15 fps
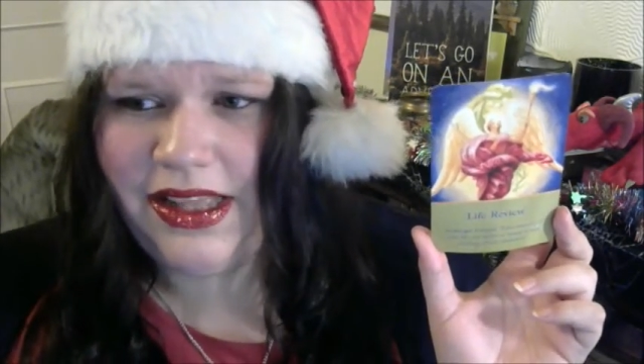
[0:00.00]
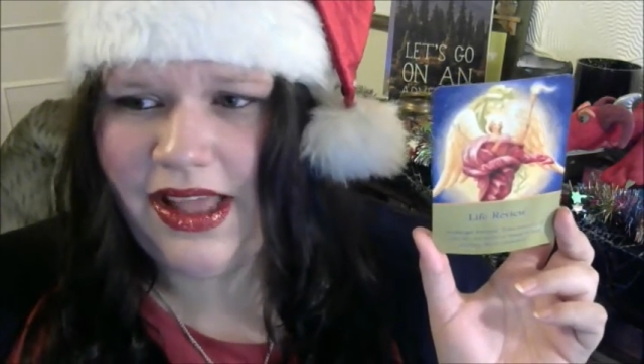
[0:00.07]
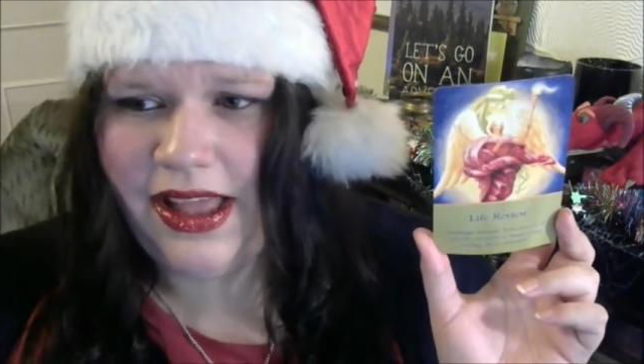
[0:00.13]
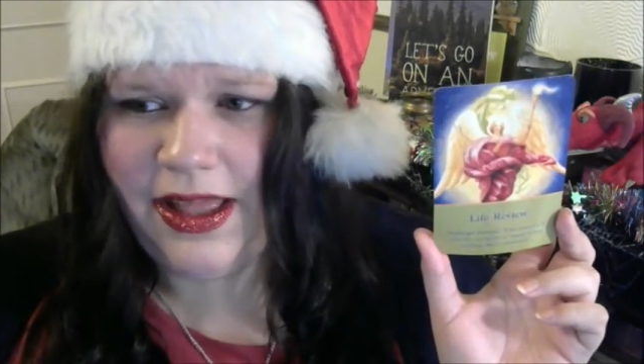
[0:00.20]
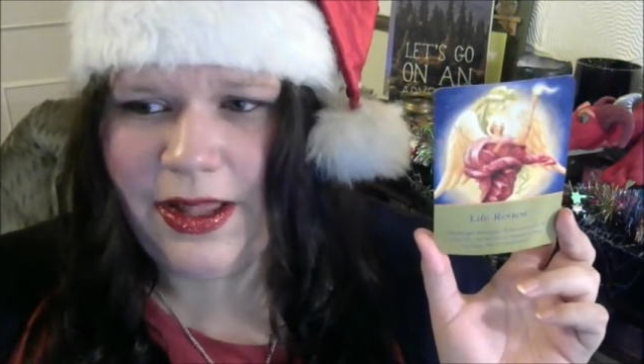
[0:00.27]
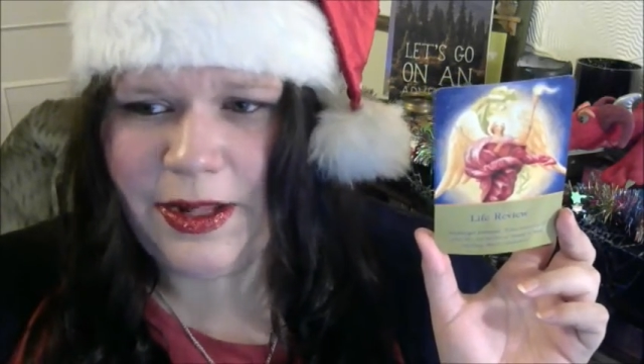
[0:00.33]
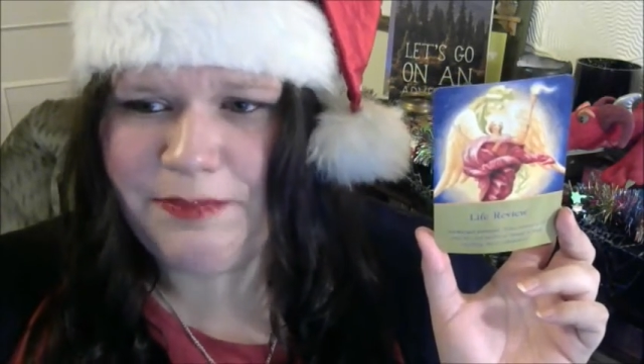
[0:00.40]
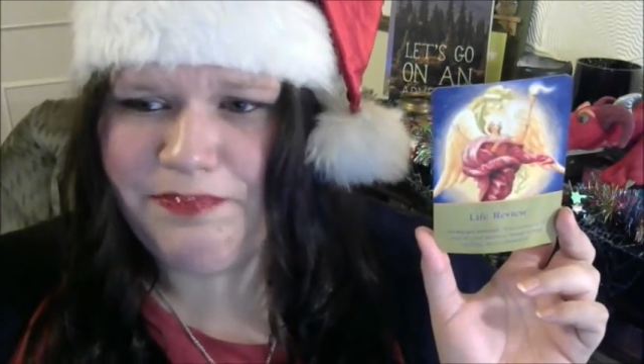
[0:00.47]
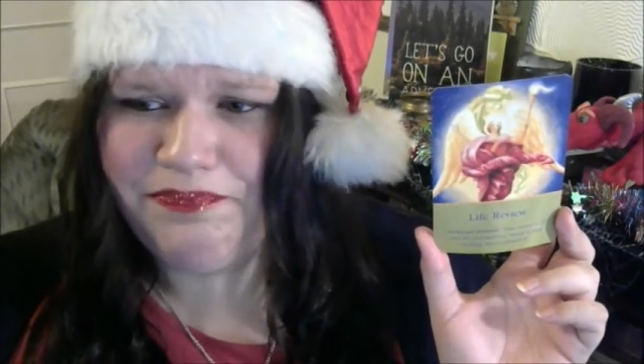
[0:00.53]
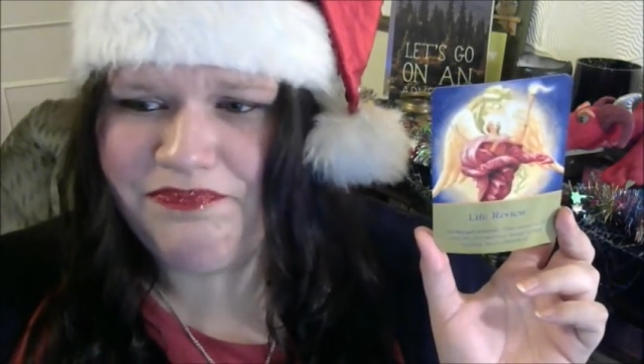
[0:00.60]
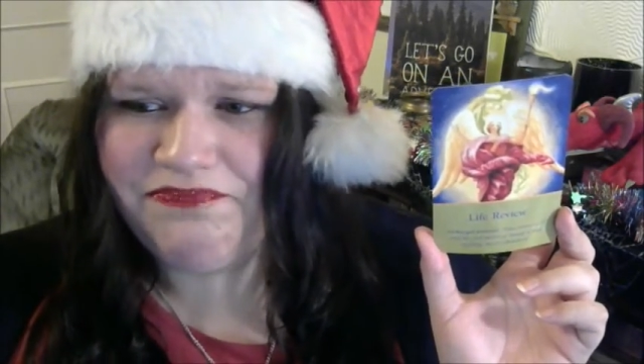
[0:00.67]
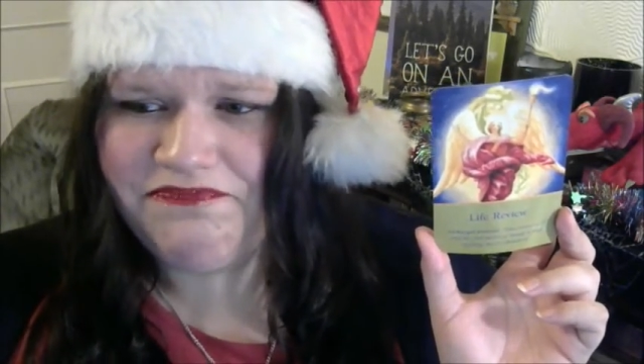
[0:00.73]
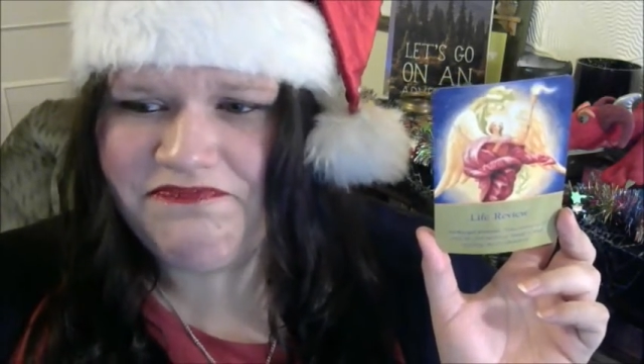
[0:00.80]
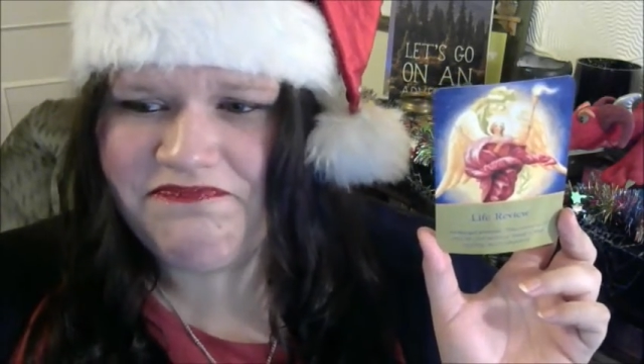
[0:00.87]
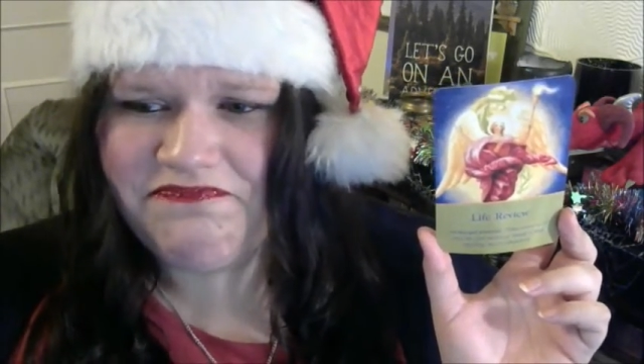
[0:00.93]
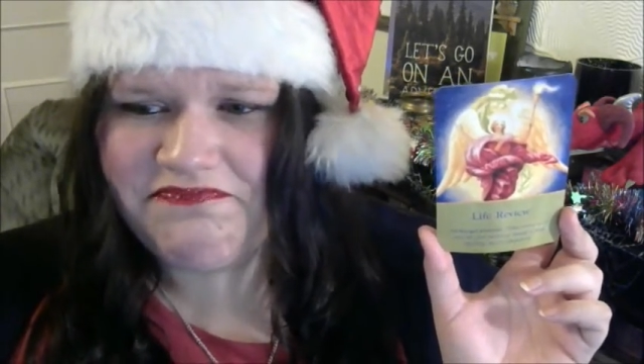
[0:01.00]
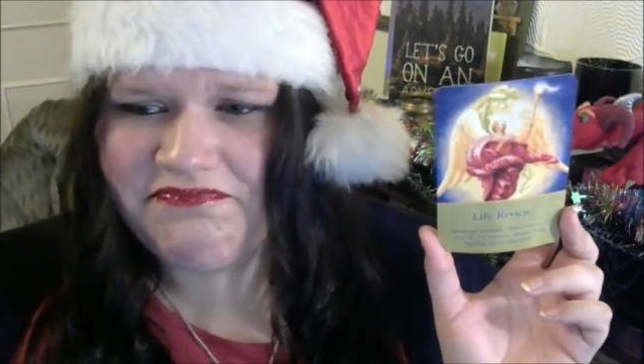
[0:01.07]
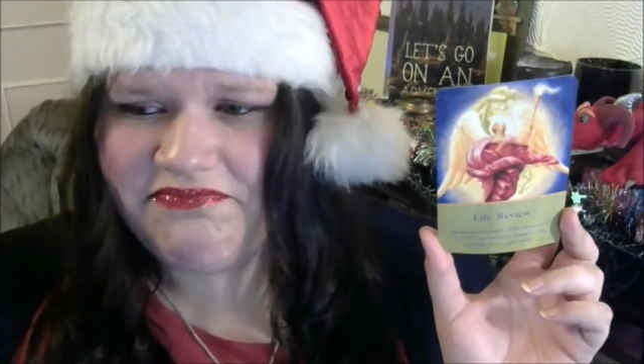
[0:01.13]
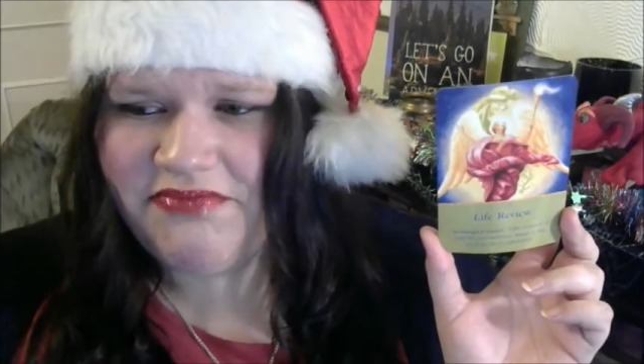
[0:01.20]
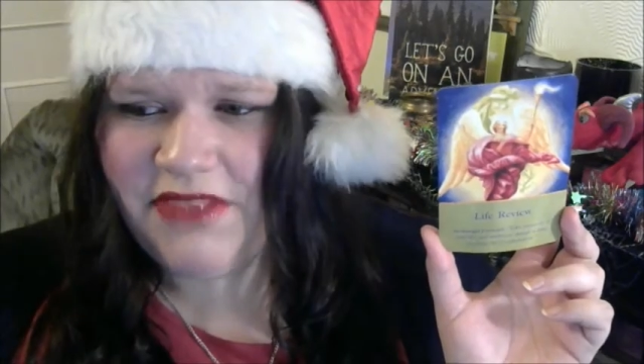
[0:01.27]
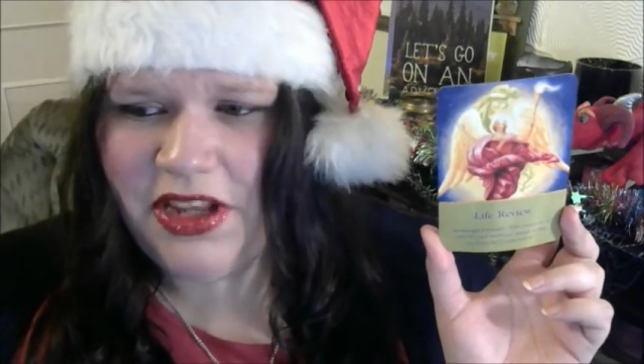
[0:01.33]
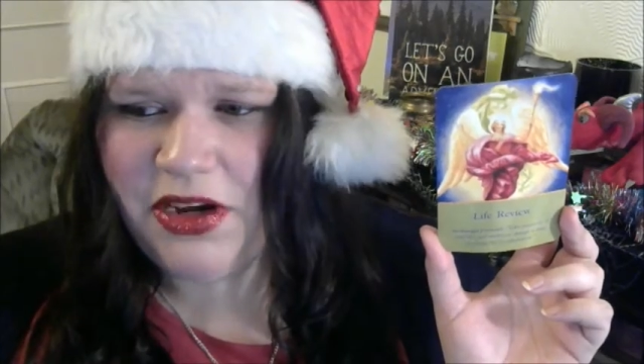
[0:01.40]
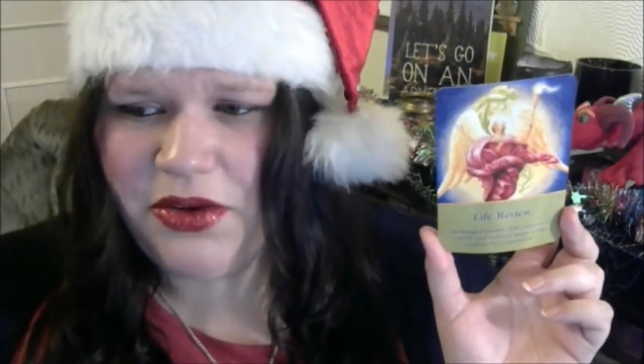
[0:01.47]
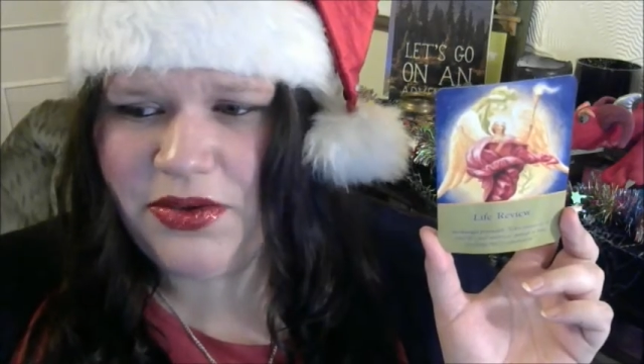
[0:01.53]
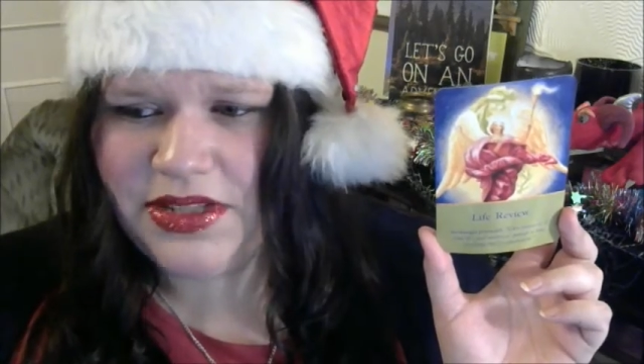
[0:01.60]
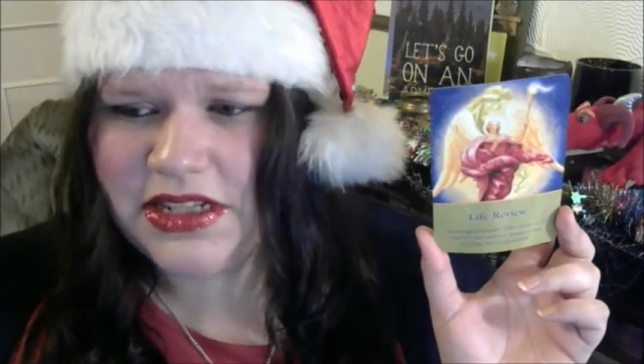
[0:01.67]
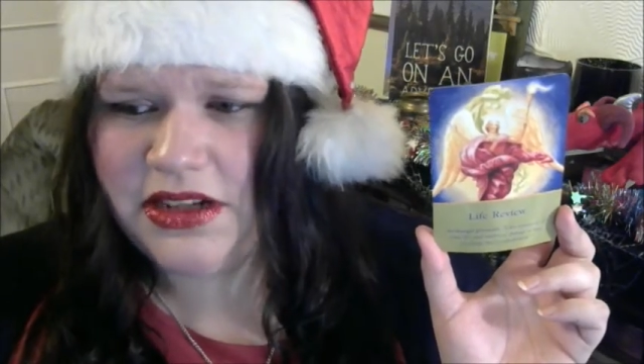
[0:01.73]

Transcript: it's